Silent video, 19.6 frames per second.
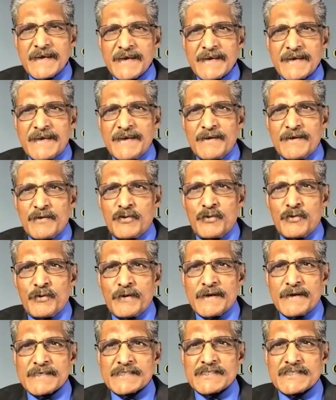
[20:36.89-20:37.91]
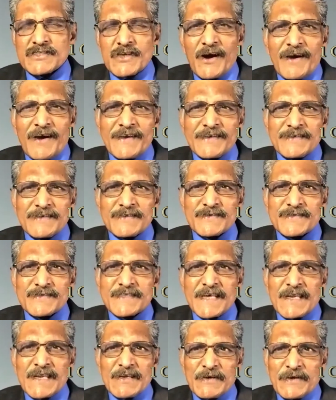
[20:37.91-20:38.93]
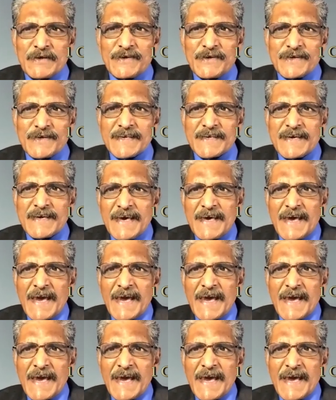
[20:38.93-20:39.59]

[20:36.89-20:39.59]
He who is joined to the Lord